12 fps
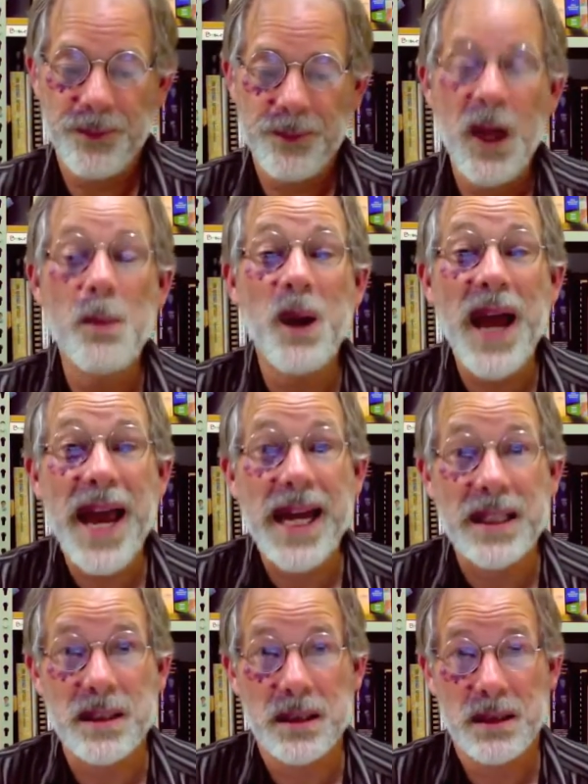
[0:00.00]
Number
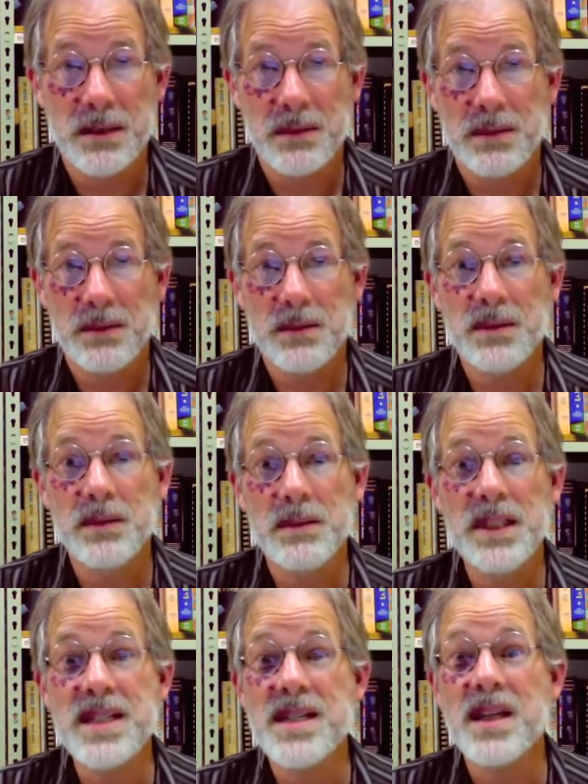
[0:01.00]
8.
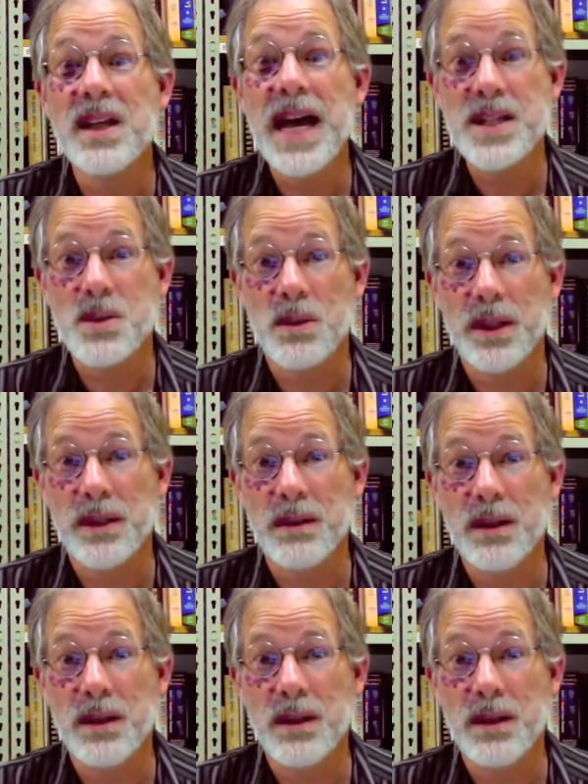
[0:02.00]
This is the last one.